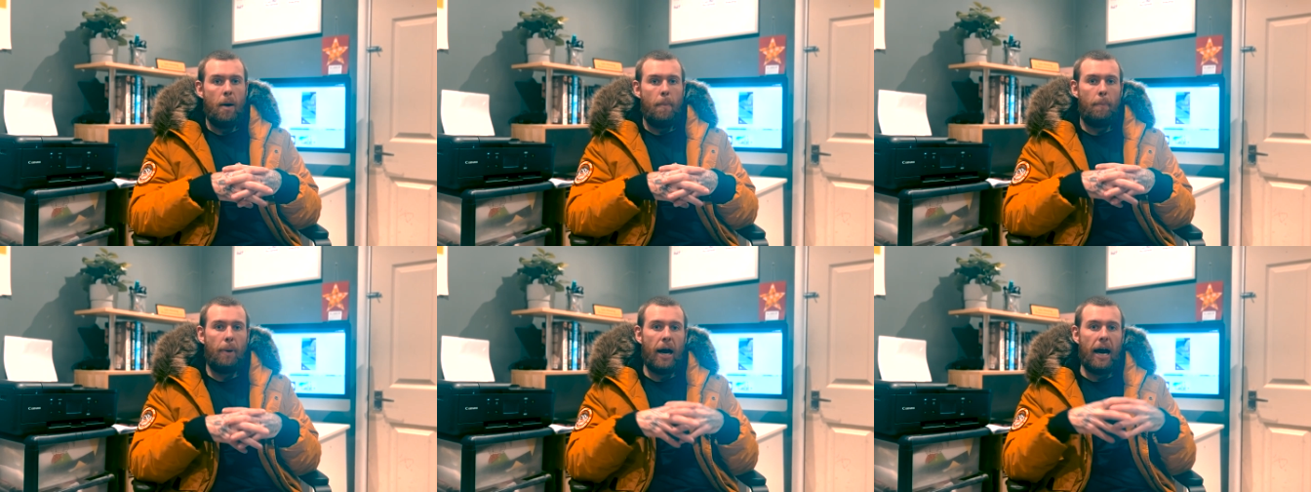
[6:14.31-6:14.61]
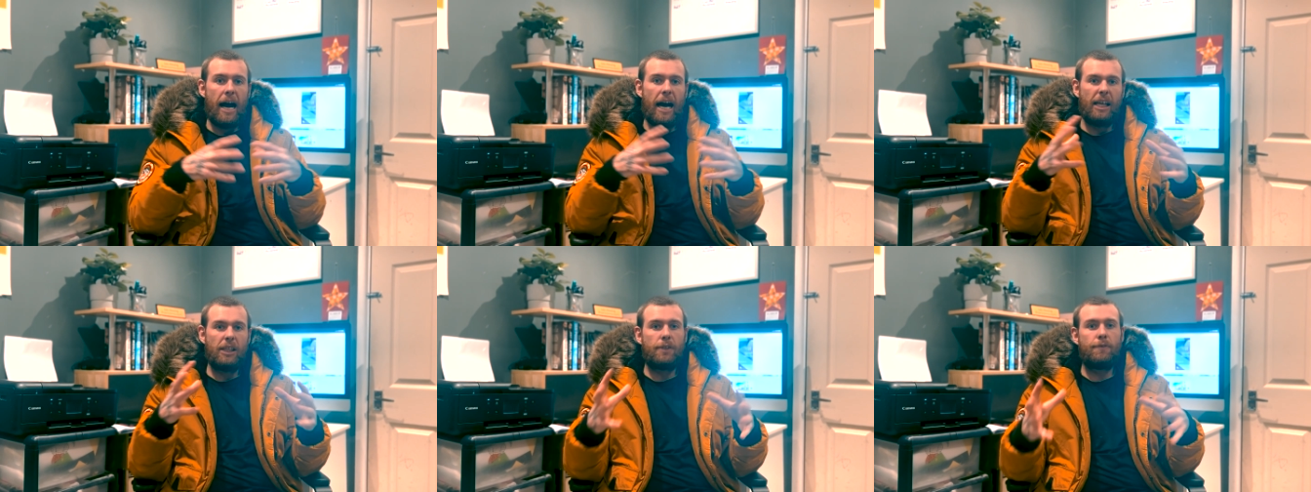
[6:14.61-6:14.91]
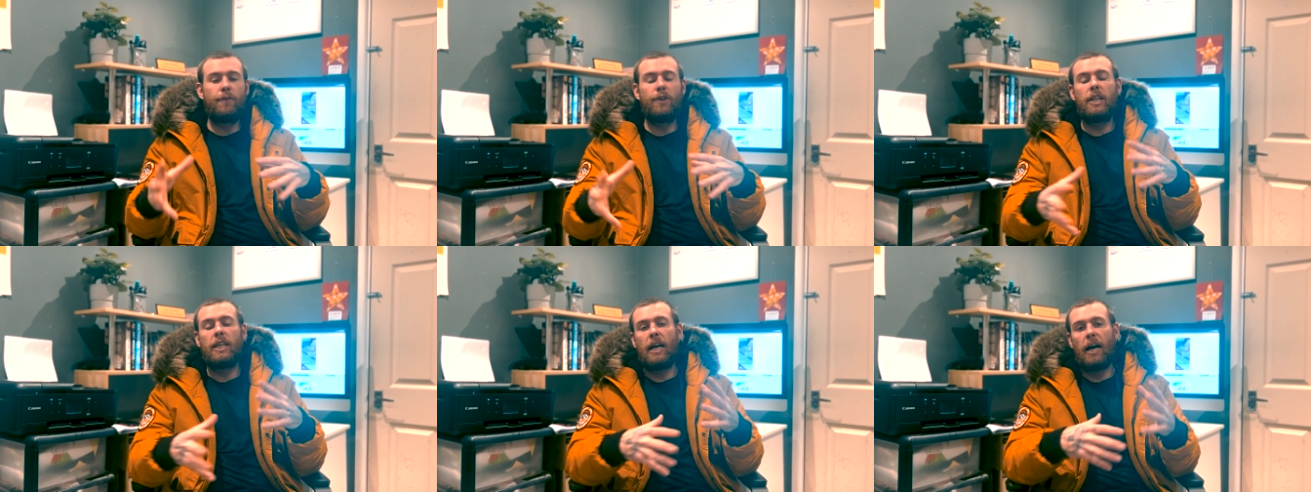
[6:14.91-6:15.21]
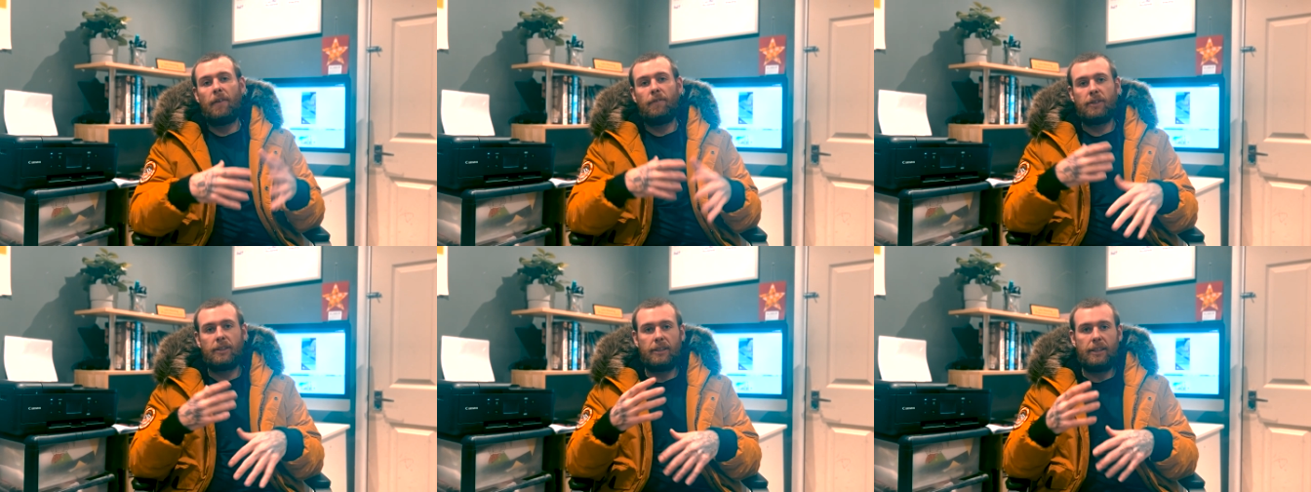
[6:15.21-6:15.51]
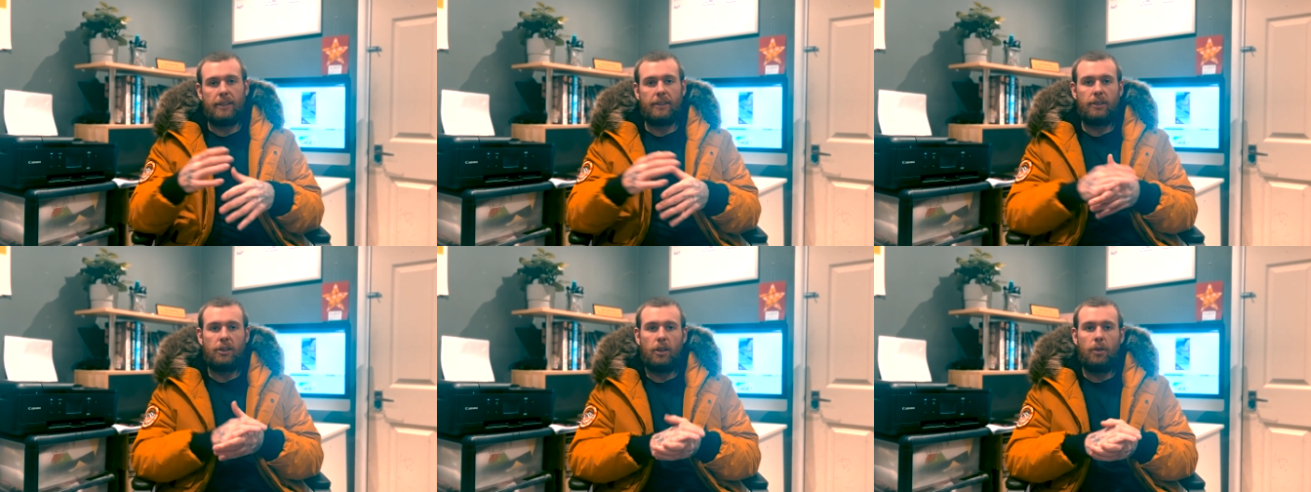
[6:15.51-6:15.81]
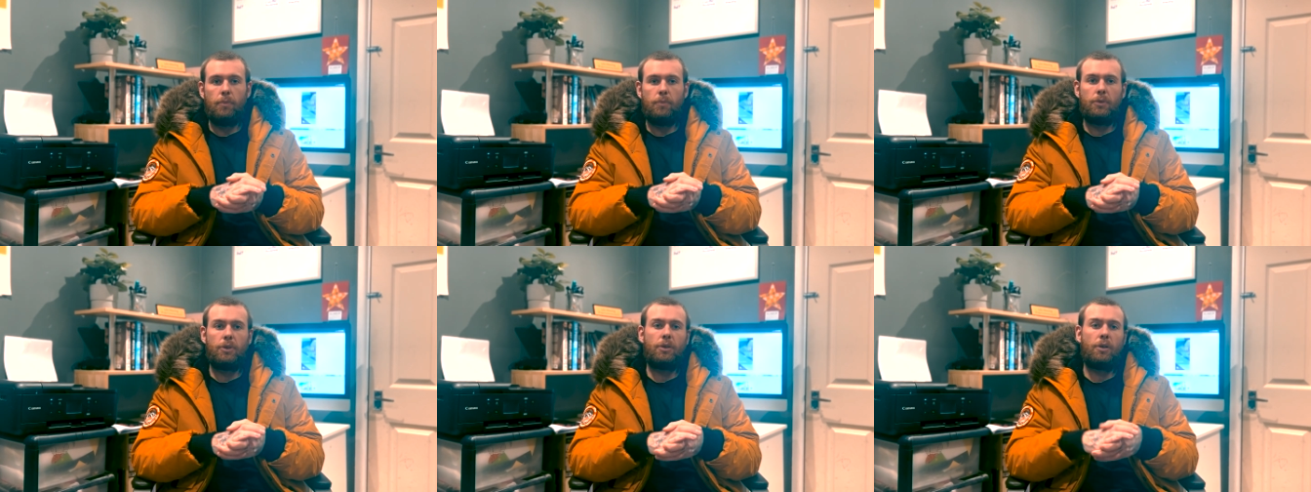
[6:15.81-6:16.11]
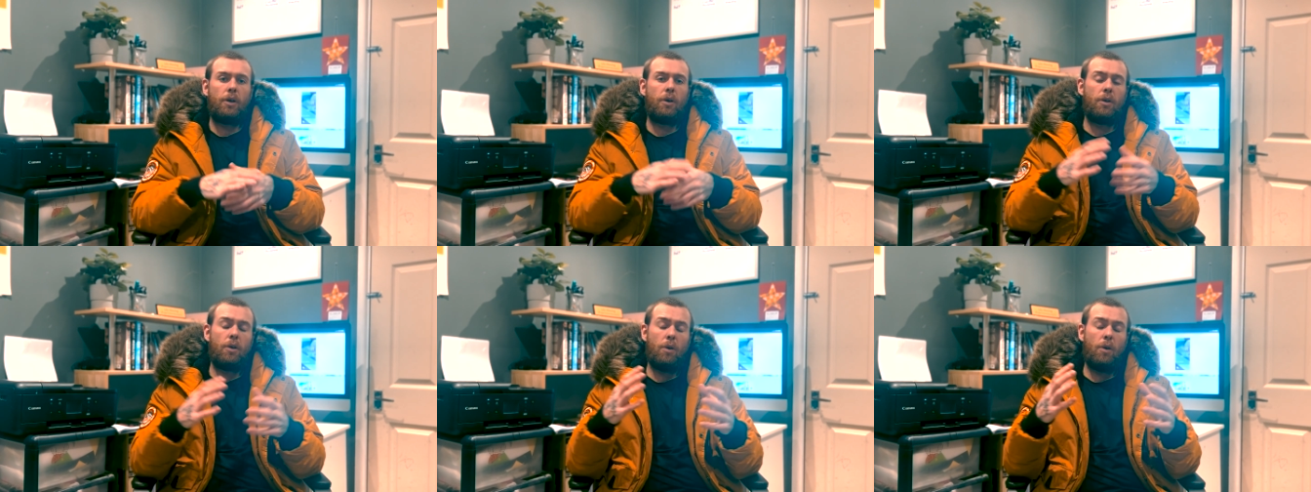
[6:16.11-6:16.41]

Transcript: But as for the other systems,